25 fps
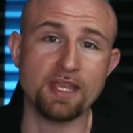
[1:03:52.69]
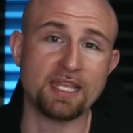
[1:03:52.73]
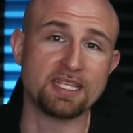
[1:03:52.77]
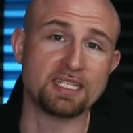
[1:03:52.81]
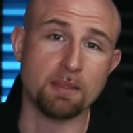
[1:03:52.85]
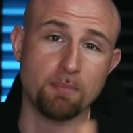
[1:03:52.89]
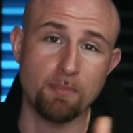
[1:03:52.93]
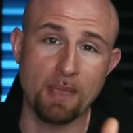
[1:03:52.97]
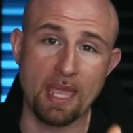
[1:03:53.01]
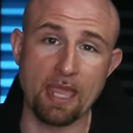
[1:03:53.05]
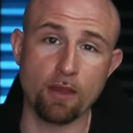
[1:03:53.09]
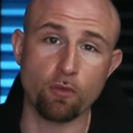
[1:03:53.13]
That's
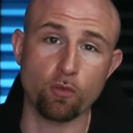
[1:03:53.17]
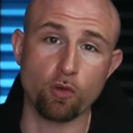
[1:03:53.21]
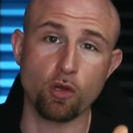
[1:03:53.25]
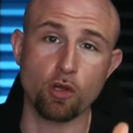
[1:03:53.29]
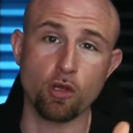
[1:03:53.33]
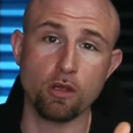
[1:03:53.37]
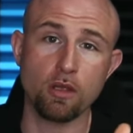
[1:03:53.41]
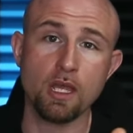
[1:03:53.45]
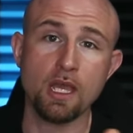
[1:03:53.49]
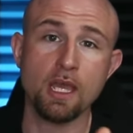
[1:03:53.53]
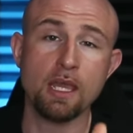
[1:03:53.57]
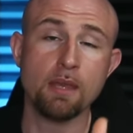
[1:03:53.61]
a
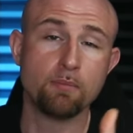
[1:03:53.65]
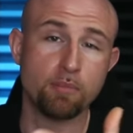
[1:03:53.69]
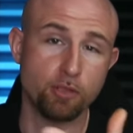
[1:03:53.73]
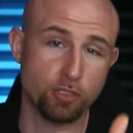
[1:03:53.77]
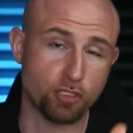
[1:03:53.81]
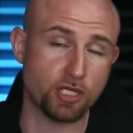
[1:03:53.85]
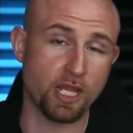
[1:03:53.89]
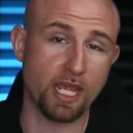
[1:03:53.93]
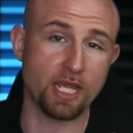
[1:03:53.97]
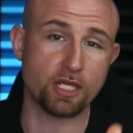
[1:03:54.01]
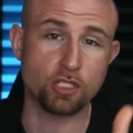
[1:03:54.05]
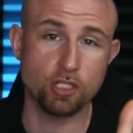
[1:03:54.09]
payroll
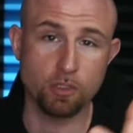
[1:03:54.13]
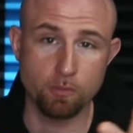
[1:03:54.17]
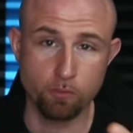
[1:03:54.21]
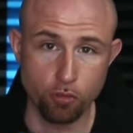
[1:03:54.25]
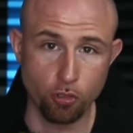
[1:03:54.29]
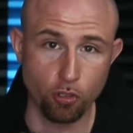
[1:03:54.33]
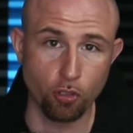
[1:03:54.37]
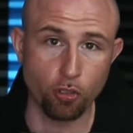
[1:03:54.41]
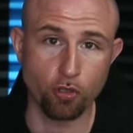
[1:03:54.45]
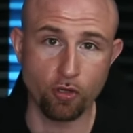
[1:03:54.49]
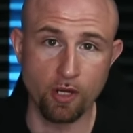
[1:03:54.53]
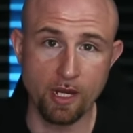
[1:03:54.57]
protection
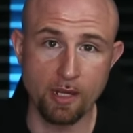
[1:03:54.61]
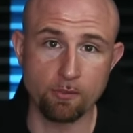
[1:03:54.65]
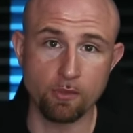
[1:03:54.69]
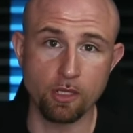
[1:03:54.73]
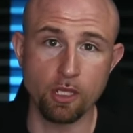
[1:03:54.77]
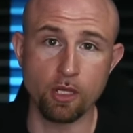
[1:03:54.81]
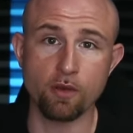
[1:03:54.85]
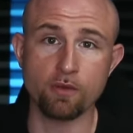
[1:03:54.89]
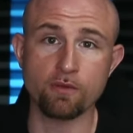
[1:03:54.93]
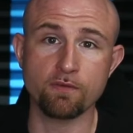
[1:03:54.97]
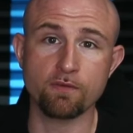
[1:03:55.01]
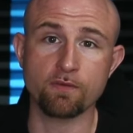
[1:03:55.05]
program
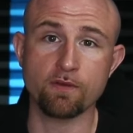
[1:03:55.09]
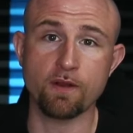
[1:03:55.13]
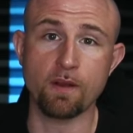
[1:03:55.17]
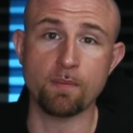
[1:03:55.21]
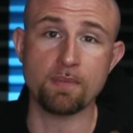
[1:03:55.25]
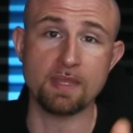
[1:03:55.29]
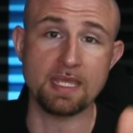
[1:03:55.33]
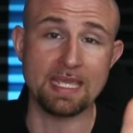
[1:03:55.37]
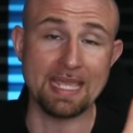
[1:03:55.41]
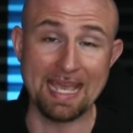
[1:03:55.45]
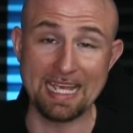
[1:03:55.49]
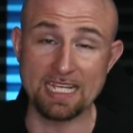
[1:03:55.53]
loan
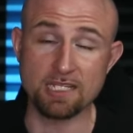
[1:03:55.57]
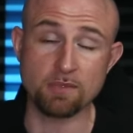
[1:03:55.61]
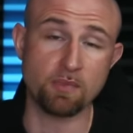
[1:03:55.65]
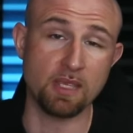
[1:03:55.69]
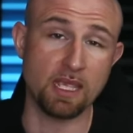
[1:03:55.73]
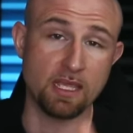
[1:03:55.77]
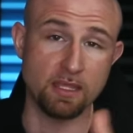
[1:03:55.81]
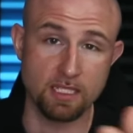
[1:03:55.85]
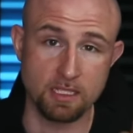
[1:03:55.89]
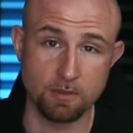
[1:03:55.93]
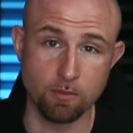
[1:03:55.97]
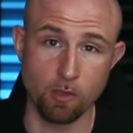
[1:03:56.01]
from the
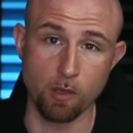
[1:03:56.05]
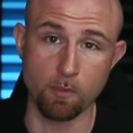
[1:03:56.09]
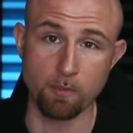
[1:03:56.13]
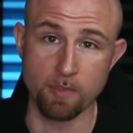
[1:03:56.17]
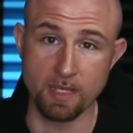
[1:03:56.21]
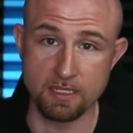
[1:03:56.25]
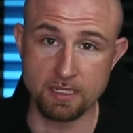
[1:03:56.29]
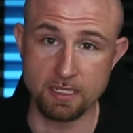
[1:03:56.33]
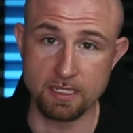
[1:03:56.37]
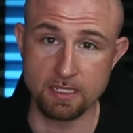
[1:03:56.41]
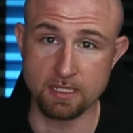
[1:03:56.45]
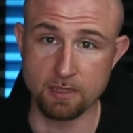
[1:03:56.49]
SBA, the Small
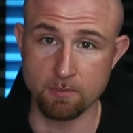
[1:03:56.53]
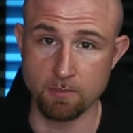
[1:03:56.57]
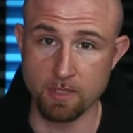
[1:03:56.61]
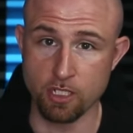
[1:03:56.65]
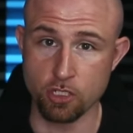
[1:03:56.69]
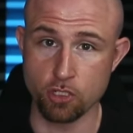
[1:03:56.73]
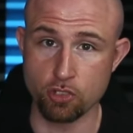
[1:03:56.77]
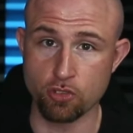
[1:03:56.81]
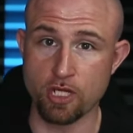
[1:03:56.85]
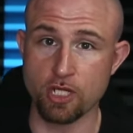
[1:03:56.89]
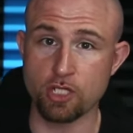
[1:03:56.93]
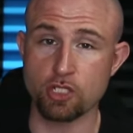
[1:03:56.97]
Business
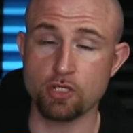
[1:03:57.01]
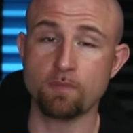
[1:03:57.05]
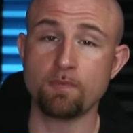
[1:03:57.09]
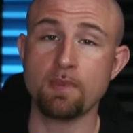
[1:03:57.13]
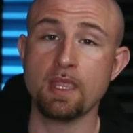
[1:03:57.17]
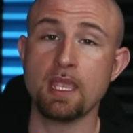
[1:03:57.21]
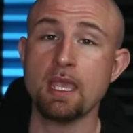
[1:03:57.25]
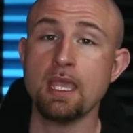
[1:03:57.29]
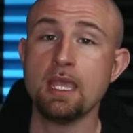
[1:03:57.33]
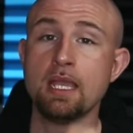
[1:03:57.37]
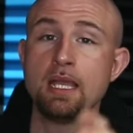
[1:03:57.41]
Administration.